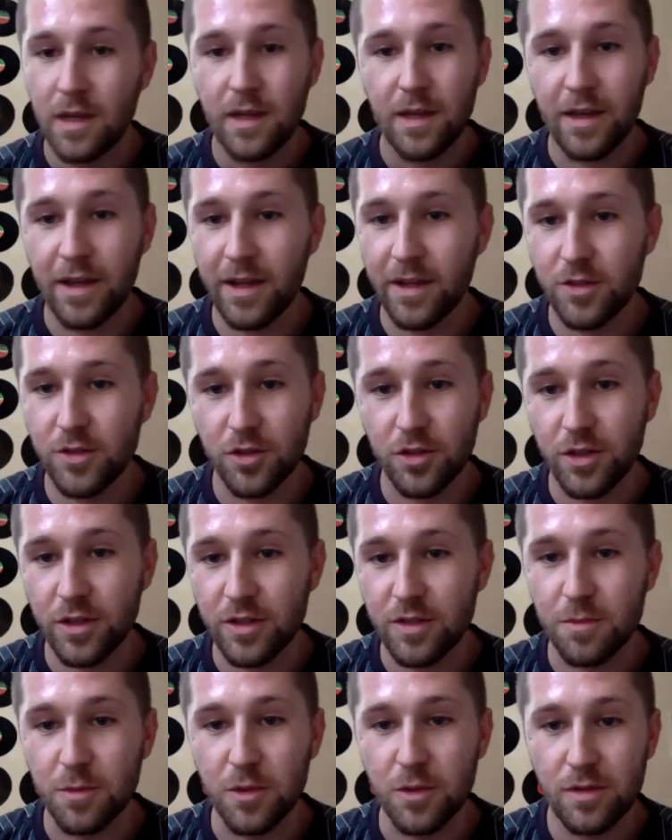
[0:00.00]

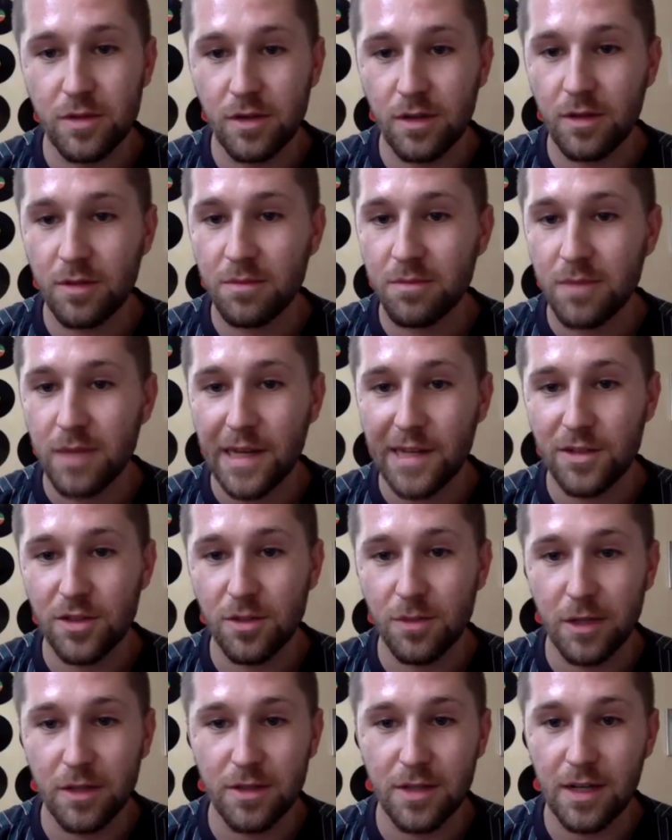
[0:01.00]

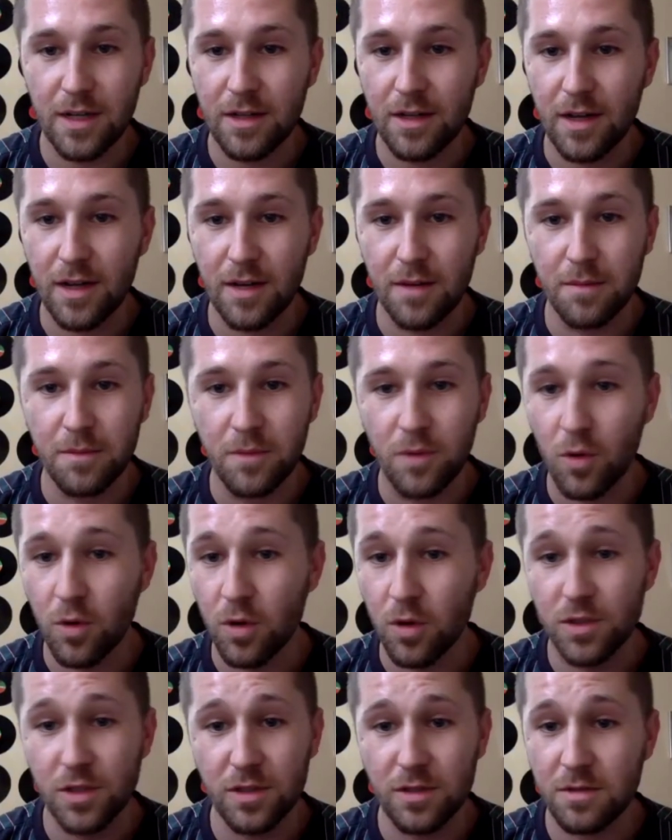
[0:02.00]
AndrewChrisMusic@gmail.com
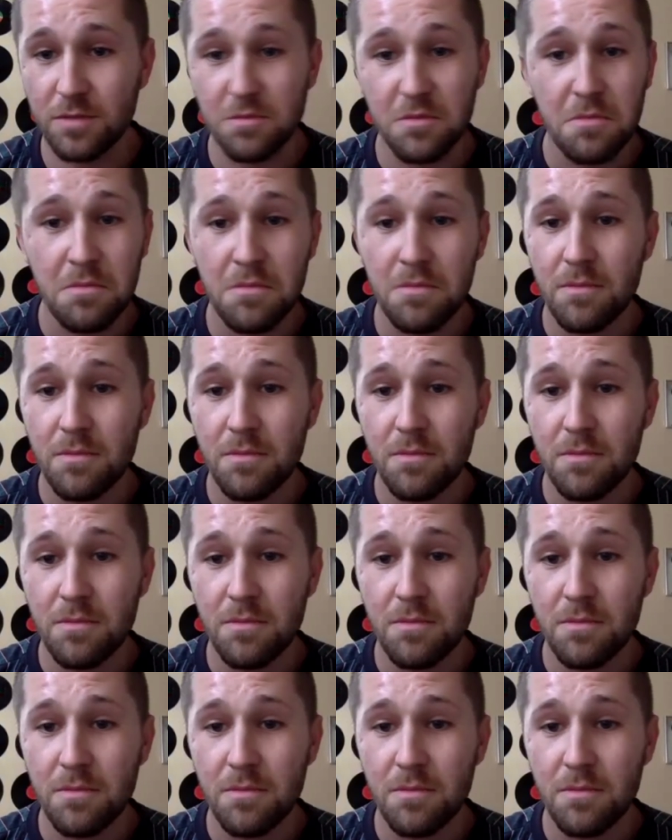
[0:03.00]
or just